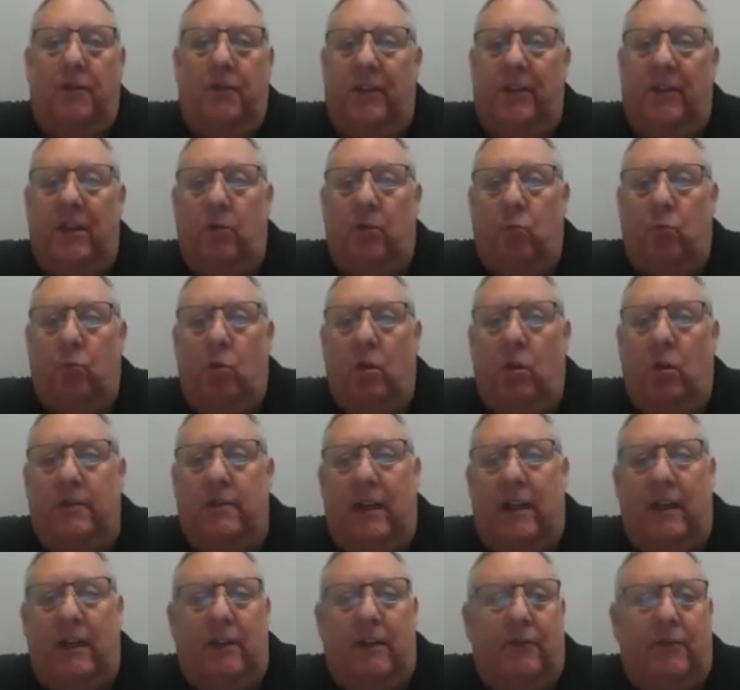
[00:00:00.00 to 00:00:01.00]
If it didn't work,
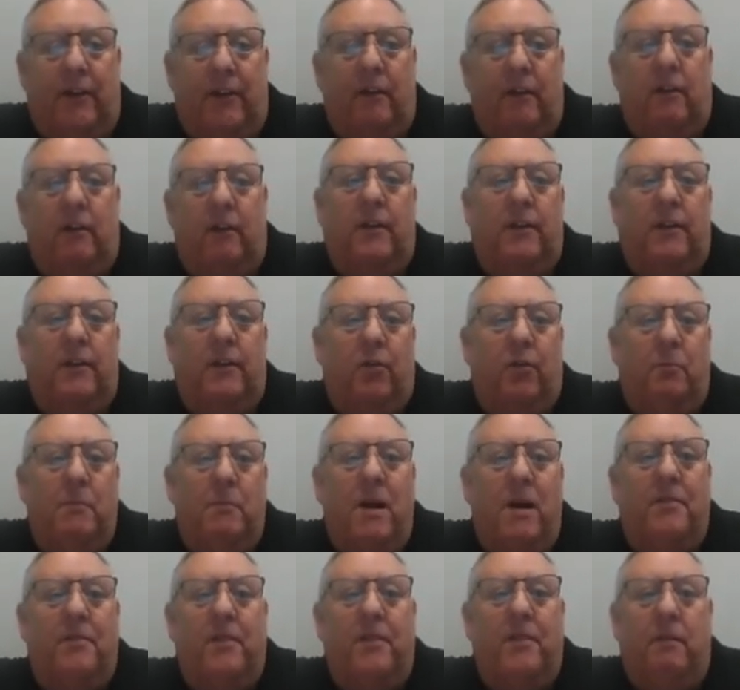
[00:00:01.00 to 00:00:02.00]
they had to figure out a different
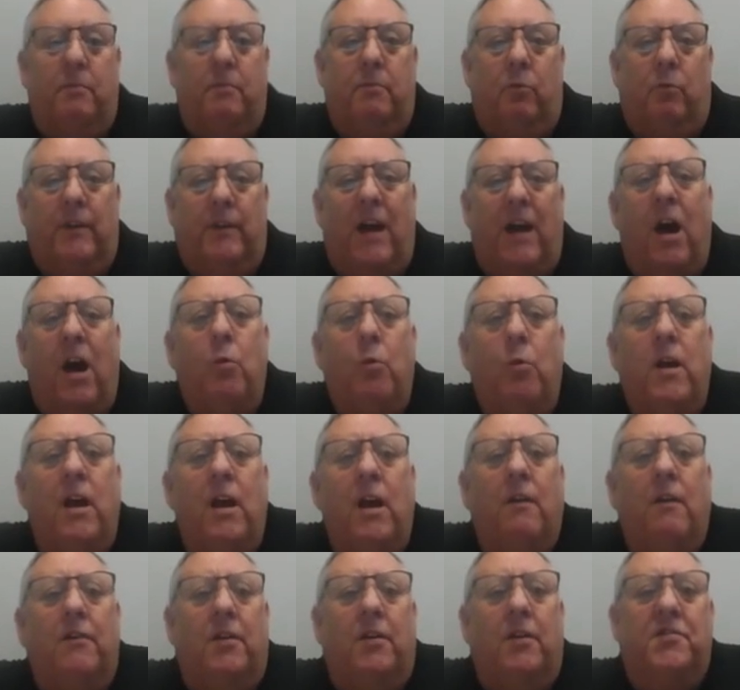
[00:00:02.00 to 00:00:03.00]
method. Well, now we
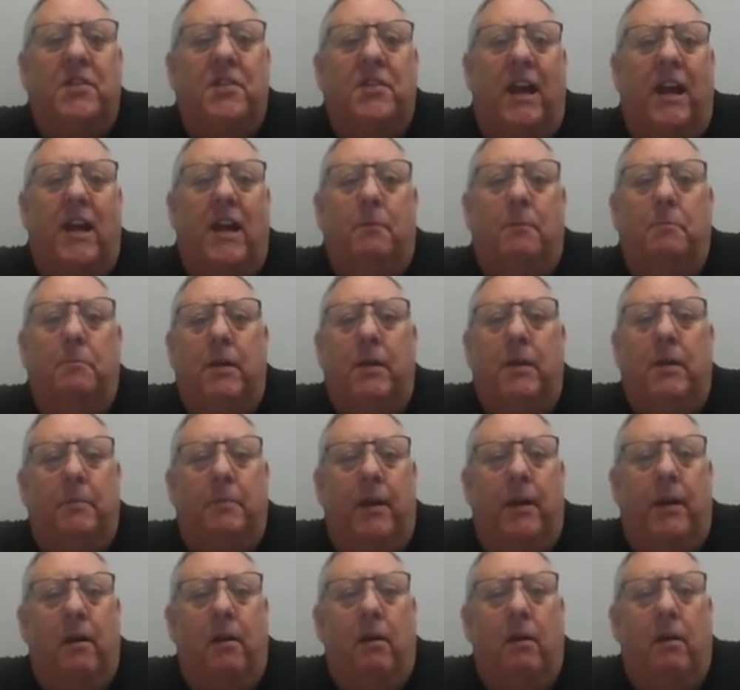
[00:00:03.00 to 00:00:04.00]
have the scan, pick,
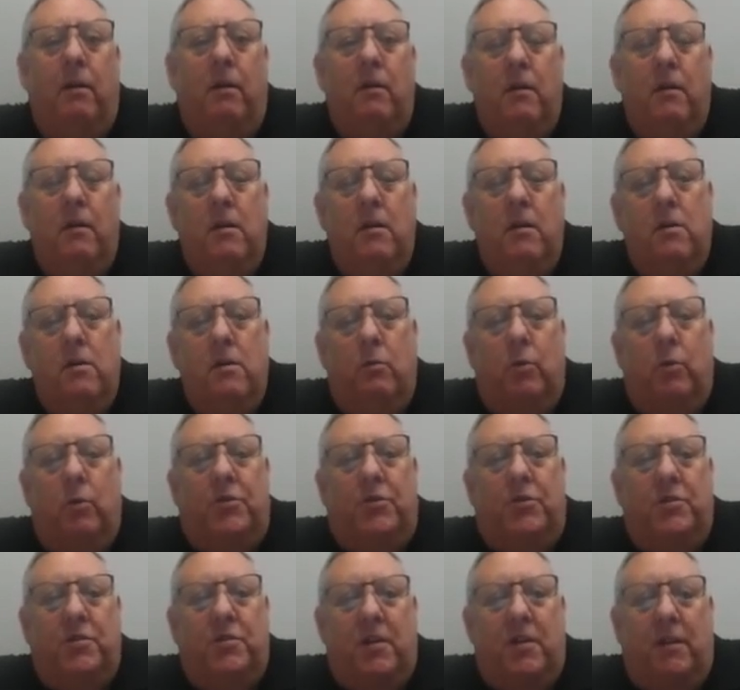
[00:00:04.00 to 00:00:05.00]
pair,
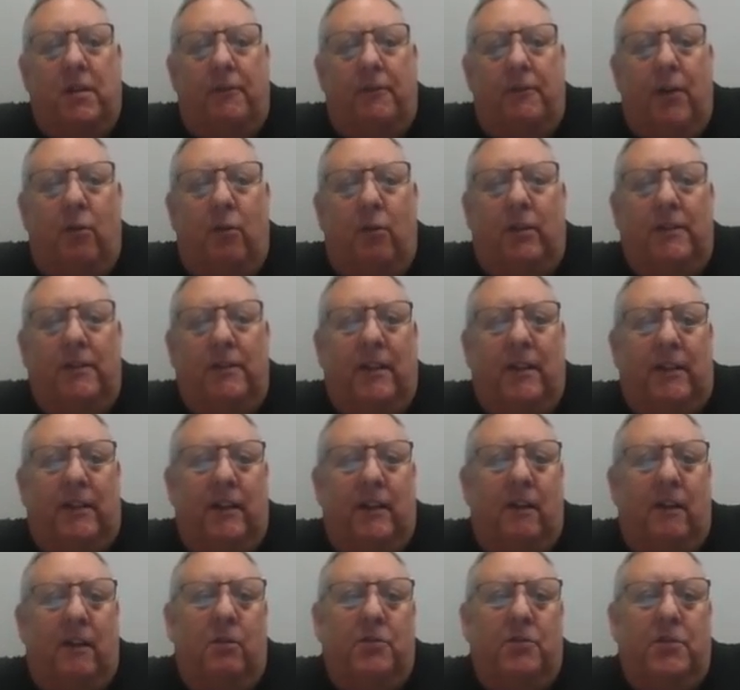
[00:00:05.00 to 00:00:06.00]
which is on the Falcon
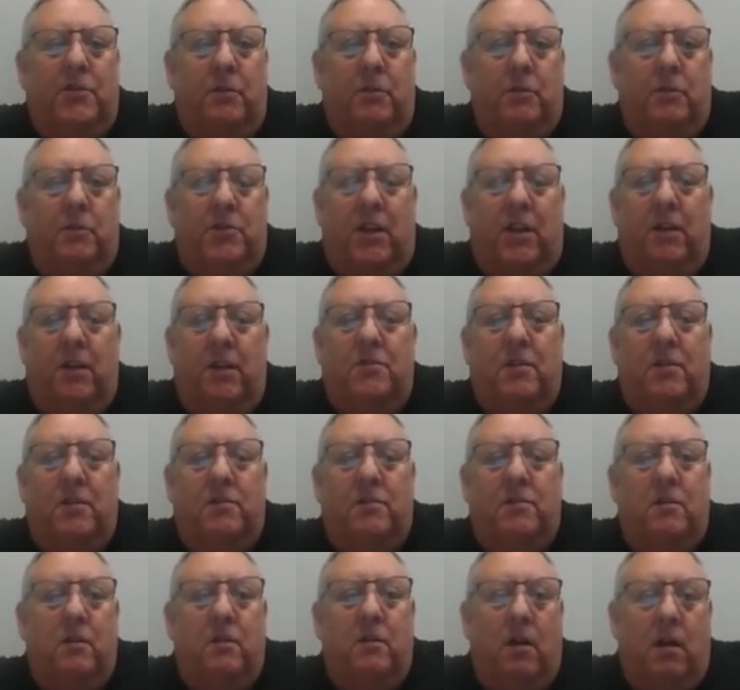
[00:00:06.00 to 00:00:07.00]
technology, which gives
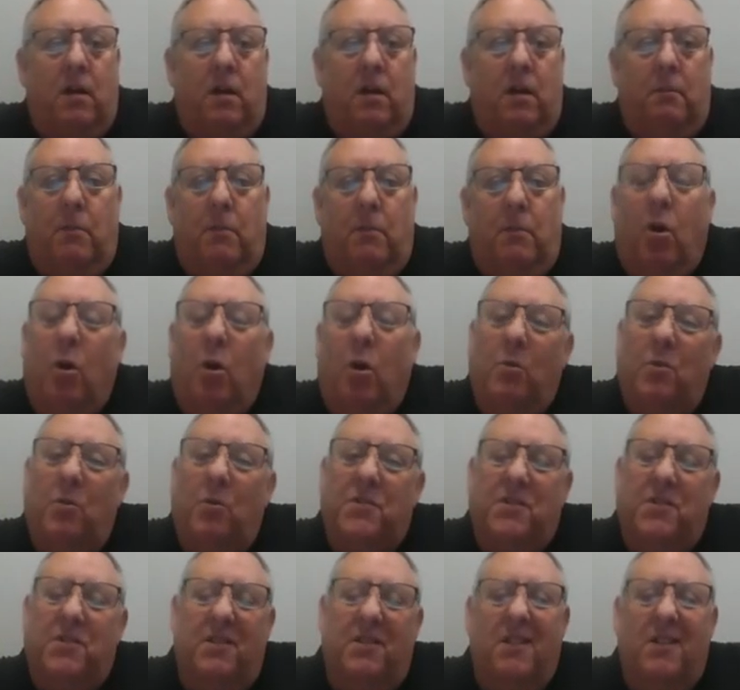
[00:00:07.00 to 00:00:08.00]
us
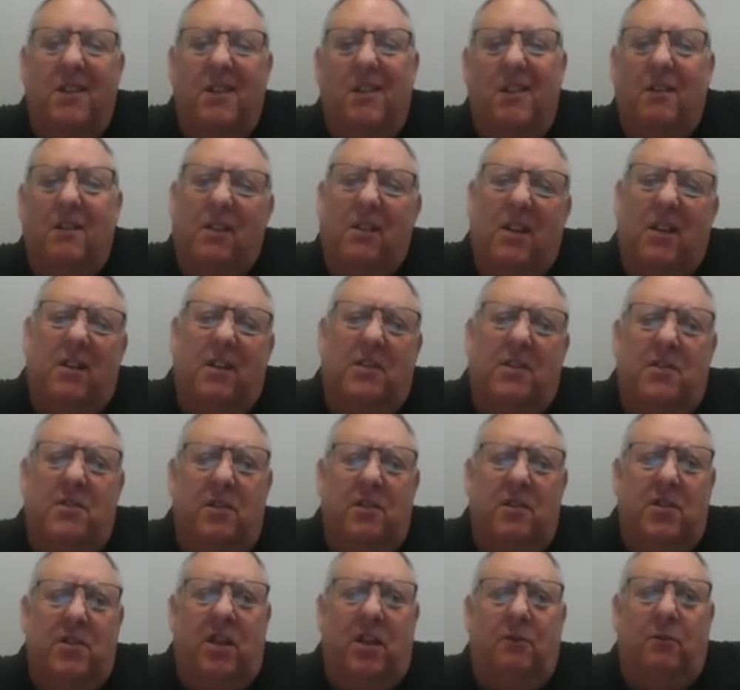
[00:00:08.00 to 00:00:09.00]
almost, let's
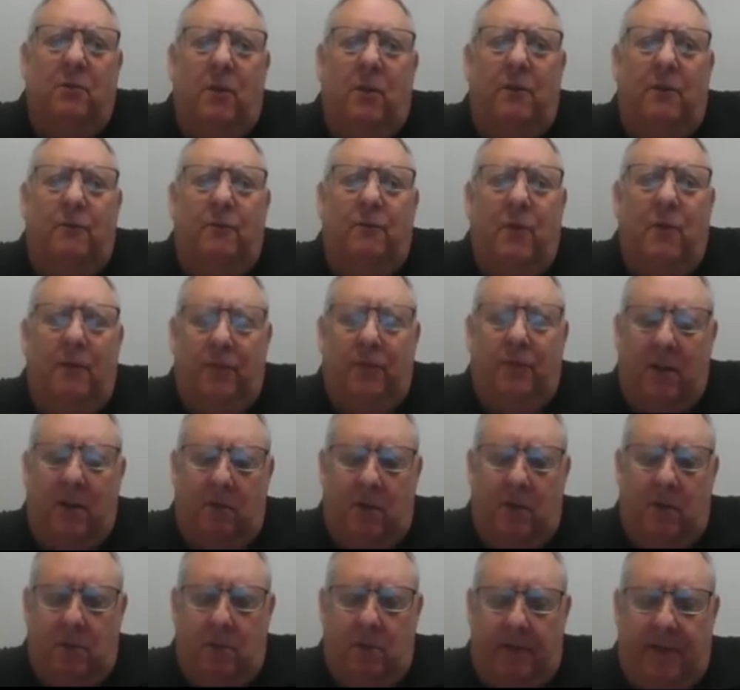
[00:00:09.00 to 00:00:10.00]
just give roughly
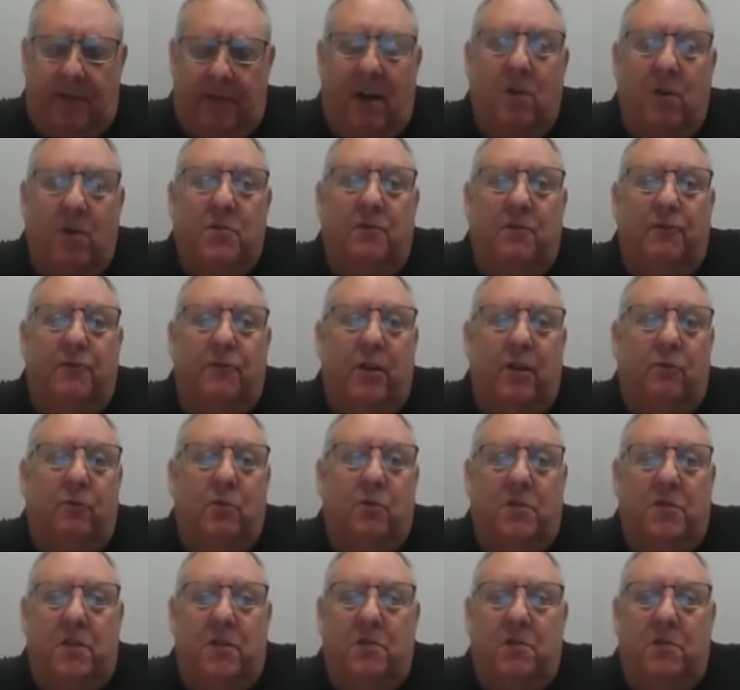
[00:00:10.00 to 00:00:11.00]
around 1,000
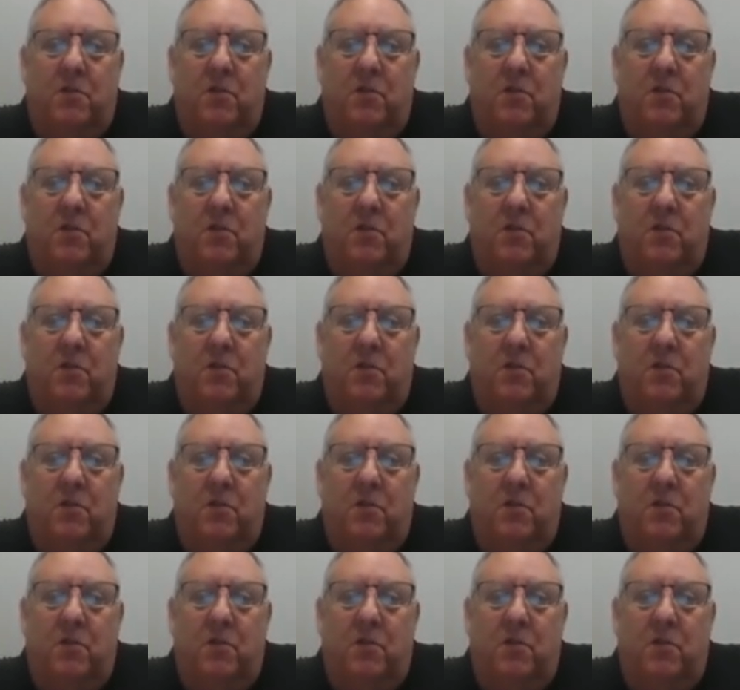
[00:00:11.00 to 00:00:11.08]
frequencies.